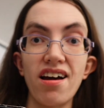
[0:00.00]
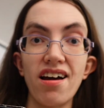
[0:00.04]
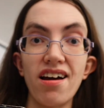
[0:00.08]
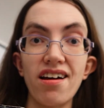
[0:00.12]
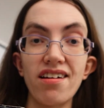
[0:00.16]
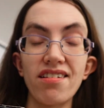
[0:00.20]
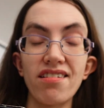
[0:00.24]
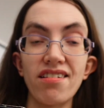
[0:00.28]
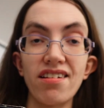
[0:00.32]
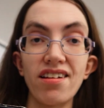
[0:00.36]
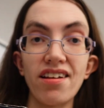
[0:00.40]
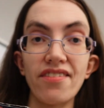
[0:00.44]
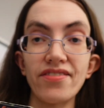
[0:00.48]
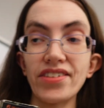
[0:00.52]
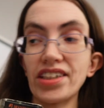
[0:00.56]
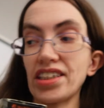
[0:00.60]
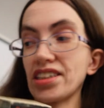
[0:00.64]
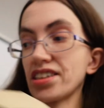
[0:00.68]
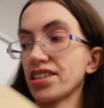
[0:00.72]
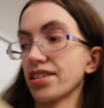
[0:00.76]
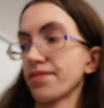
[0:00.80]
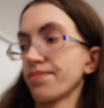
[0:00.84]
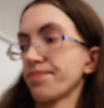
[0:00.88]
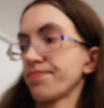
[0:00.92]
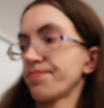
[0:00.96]
And I love
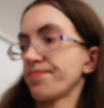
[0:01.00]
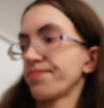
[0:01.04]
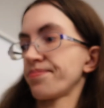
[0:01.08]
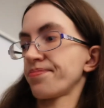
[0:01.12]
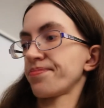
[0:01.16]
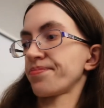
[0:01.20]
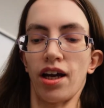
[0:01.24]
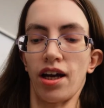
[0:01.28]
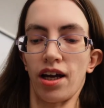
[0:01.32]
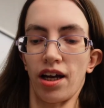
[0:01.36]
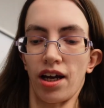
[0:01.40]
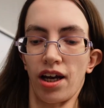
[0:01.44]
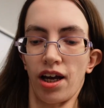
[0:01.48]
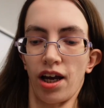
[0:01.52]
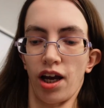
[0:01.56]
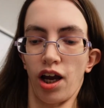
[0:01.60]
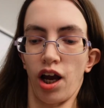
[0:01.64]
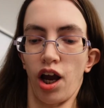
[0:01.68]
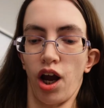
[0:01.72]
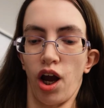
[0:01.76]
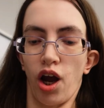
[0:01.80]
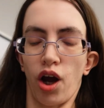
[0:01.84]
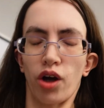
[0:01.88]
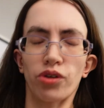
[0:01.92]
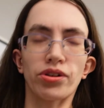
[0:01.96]
it.
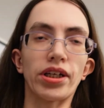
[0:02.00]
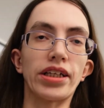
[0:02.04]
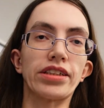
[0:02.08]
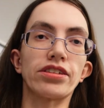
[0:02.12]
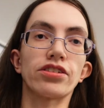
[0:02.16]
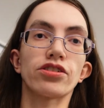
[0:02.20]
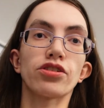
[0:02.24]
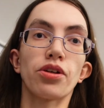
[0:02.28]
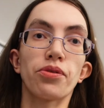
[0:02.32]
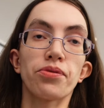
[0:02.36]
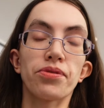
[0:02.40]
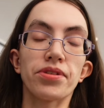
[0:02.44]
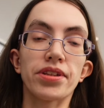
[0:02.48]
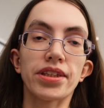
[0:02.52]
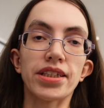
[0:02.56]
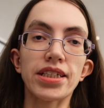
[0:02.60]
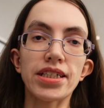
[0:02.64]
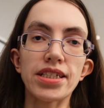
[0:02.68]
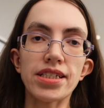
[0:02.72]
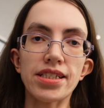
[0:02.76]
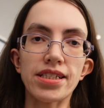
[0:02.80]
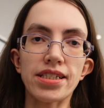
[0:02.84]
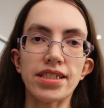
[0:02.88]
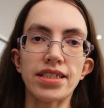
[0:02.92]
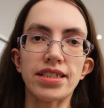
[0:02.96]
Okay, so
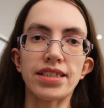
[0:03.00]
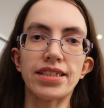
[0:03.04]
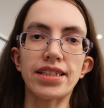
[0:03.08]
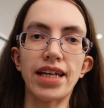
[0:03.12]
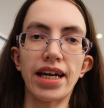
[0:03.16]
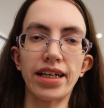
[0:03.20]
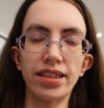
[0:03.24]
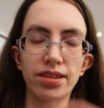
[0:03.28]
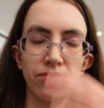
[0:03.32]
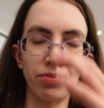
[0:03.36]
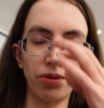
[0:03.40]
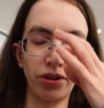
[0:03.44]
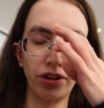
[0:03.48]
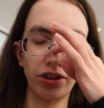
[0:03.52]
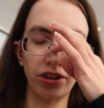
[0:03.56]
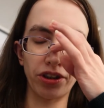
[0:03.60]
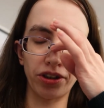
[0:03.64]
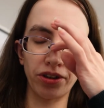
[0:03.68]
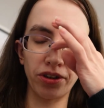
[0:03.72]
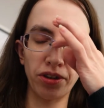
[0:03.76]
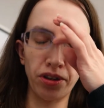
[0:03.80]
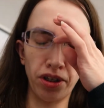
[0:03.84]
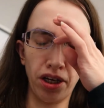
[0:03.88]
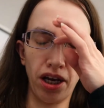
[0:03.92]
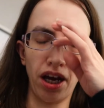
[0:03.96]
this next book
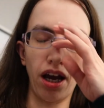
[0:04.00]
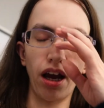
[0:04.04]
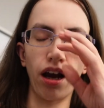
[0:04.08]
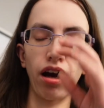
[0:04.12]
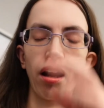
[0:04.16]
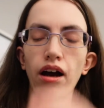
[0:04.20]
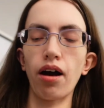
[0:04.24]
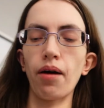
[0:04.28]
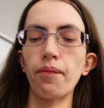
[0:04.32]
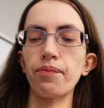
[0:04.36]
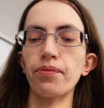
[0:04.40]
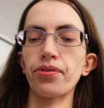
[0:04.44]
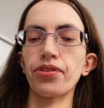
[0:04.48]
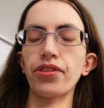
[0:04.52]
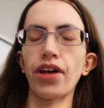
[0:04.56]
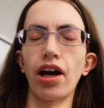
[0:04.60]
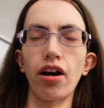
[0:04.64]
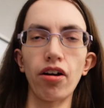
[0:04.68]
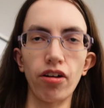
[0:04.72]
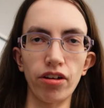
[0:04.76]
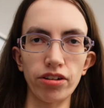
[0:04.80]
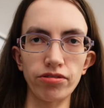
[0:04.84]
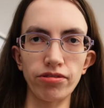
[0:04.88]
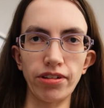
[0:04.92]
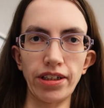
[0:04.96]
that
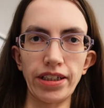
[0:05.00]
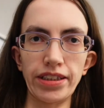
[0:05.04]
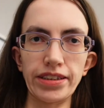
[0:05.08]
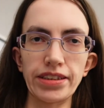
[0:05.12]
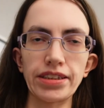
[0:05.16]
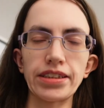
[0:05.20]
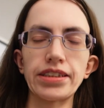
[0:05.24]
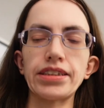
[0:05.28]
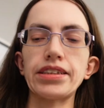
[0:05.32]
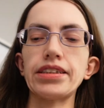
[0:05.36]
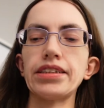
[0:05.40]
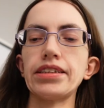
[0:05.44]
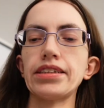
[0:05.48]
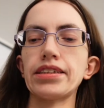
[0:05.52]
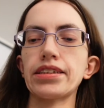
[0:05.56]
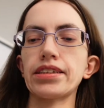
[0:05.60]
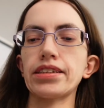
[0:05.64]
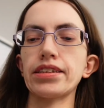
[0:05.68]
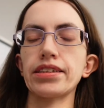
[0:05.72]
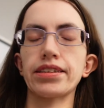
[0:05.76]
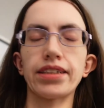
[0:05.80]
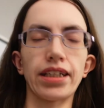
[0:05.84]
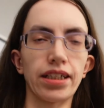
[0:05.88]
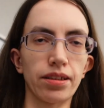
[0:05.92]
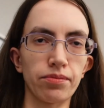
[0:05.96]
I read is
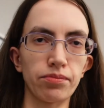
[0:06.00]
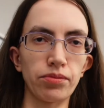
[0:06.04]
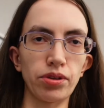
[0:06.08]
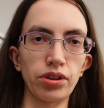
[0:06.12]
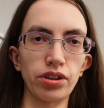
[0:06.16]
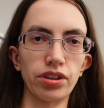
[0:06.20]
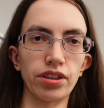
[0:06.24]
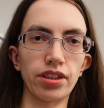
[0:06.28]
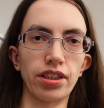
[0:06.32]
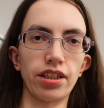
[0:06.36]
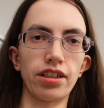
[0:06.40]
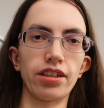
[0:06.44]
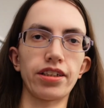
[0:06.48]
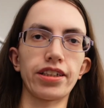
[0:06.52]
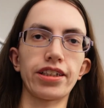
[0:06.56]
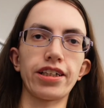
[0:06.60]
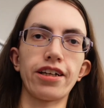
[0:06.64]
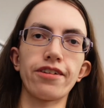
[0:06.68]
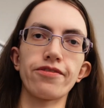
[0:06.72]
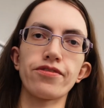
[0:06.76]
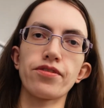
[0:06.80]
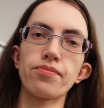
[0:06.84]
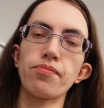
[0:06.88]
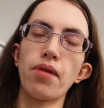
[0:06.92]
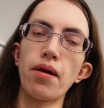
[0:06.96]
the second book that I
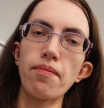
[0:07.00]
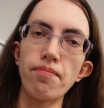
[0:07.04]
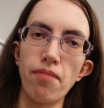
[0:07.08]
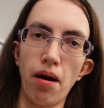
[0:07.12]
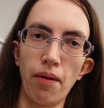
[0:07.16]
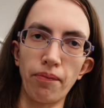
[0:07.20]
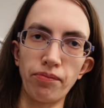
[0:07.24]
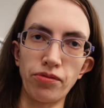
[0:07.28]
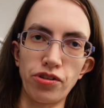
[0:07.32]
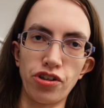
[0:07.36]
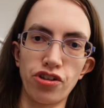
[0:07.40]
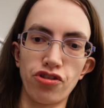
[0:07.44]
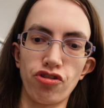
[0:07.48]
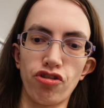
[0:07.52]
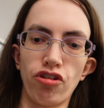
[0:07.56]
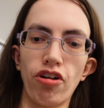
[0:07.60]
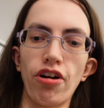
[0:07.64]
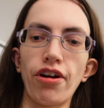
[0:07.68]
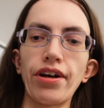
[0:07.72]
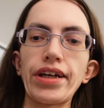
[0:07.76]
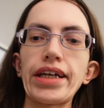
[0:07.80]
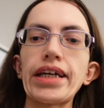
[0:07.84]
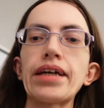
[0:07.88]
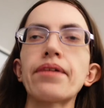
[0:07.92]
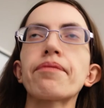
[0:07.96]
gave to my mum to
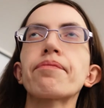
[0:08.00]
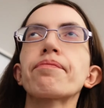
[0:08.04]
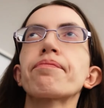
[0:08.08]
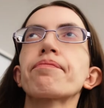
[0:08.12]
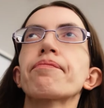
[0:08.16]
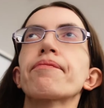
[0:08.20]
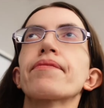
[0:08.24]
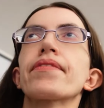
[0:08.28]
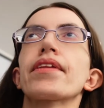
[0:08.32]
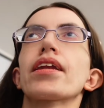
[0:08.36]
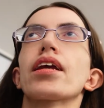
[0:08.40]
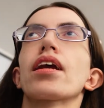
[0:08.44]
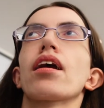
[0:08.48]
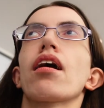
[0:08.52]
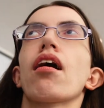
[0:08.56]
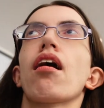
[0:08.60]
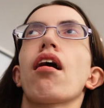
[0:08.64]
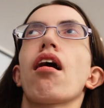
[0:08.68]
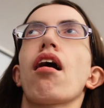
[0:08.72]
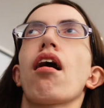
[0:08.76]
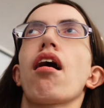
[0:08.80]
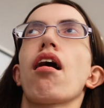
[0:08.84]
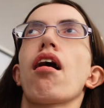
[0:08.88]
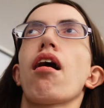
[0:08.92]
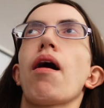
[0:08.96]
try.
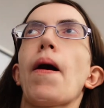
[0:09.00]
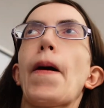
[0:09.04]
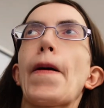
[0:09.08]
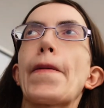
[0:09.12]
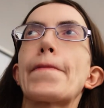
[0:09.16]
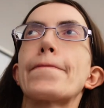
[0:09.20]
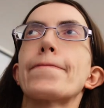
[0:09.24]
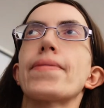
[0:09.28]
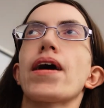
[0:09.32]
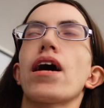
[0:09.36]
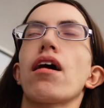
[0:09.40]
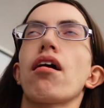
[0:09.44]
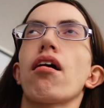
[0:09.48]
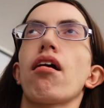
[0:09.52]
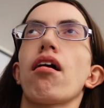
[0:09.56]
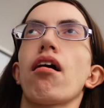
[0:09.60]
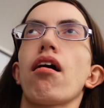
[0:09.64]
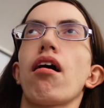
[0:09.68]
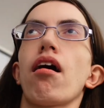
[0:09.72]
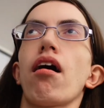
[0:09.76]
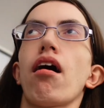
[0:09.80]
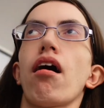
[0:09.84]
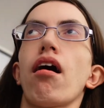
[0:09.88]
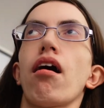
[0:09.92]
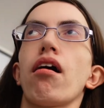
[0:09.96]

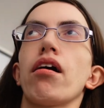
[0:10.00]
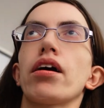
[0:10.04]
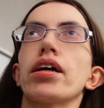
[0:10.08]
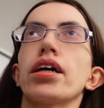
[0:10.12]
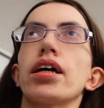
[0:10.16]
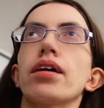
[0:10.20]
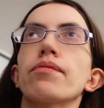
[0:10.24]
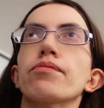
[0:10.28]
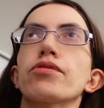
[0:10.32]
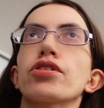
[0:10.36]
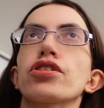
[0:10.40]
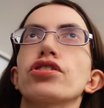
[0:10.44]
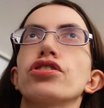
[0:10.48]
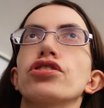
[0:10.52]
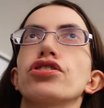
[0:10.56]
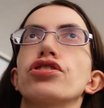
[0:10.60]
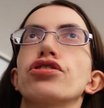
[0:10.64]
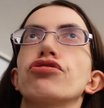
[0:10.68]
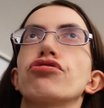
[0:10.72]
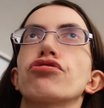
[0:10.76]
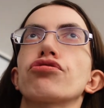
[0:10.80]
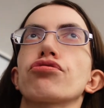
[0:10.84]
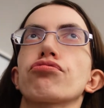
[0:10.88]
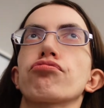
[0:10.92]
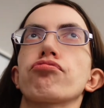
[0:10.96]
I am going to
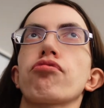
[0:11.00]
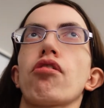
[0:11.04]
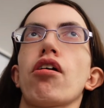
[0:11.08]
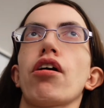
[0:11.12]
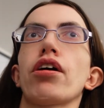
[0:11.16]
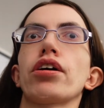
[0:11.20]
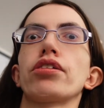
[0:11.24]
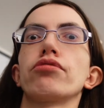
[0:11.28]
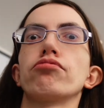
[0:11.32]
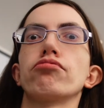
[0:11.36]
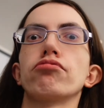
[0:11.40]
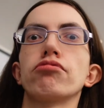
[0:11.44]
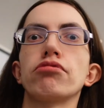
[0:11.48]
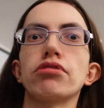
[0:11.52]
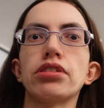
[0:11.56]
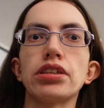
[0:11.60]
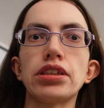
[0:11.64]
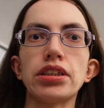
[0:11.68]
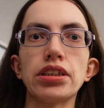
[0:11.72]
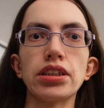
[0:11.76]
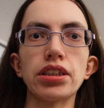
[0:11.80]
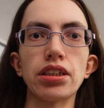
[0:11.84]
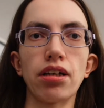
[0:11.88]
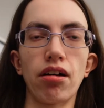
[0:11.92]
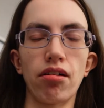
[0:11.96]
try
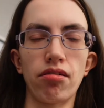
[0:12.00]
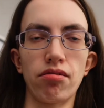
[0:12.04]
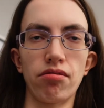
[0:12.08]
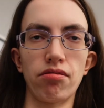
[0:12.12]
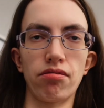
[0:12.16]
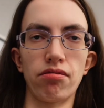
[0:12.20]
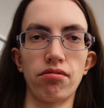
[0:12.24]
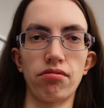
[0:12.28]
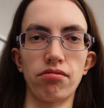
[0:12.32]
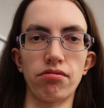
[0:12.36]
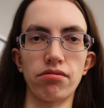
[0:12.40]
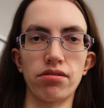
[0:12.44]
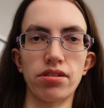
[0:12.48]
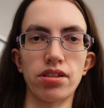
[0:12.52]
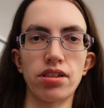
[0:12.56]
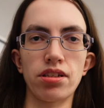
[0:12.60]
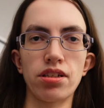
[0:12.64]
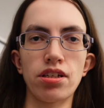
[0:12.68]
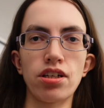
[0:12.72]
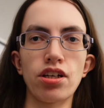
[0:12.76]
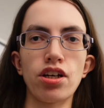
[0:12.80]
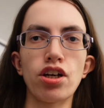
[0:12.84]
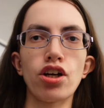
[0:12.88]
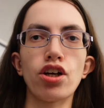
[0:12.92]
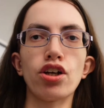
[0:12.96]
really hard
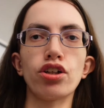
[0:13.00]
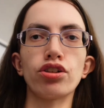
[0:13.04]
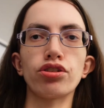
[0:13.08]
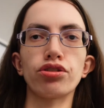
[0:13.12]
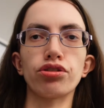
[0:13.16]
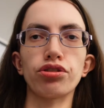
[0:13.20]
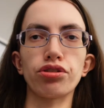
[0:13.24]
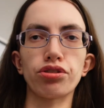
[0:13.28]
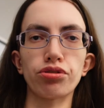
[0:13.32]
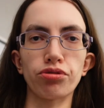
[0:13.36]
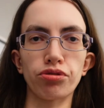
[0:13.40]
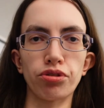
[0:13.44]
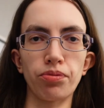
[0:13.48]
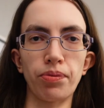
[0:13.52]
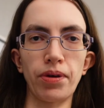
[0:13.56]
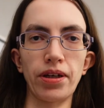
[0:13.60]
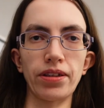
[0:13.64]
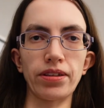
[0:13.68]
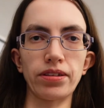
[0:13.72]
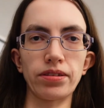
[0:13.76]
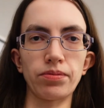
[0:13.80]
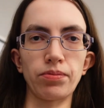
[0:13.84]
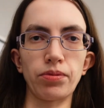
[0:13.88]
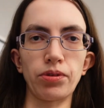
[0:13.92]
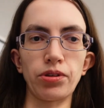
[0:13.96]
to talk about
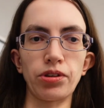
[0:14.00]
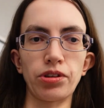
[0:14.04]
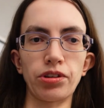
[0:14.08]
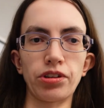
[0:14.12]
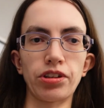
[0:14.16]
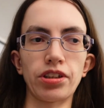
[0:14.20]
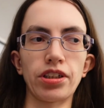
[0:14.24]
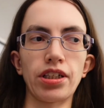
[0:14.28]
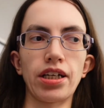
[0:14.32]
this book